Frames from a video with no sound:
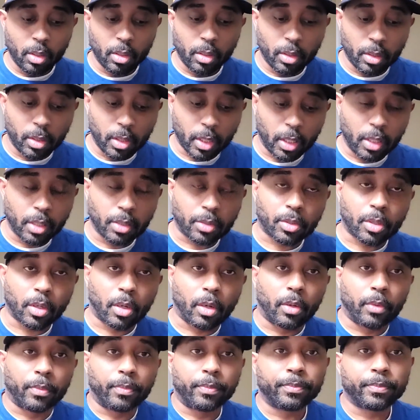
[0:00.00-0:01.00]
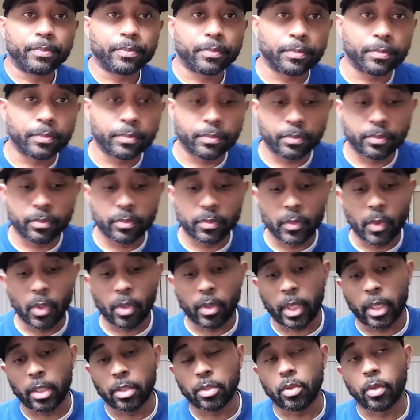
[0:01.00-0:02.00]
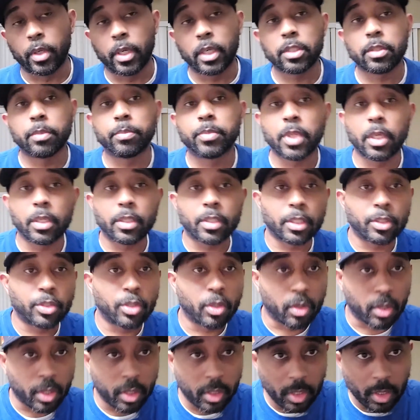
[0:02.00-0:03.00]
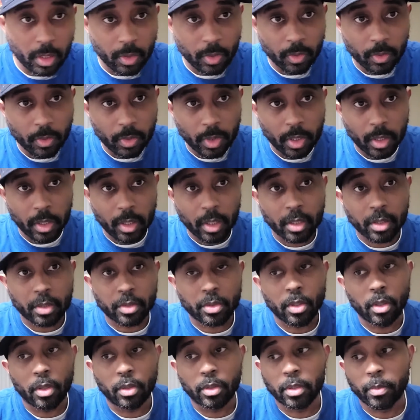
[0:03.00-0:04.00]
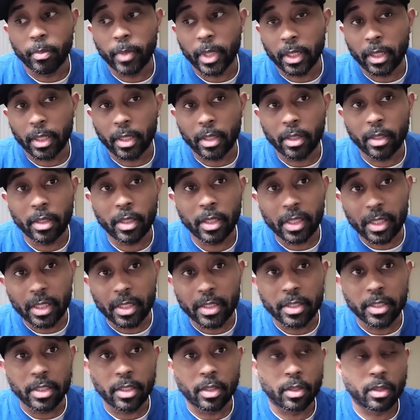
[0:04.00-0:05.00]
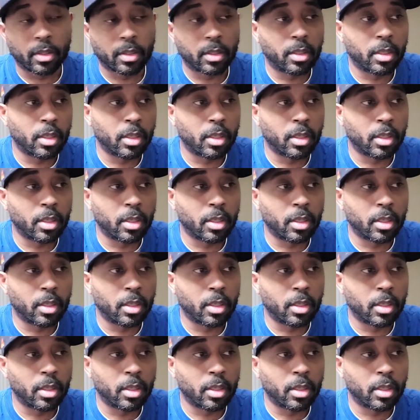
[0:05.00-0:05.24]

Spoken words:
The install. Okay, so there's some things that you're gonna need in the install to make it easier.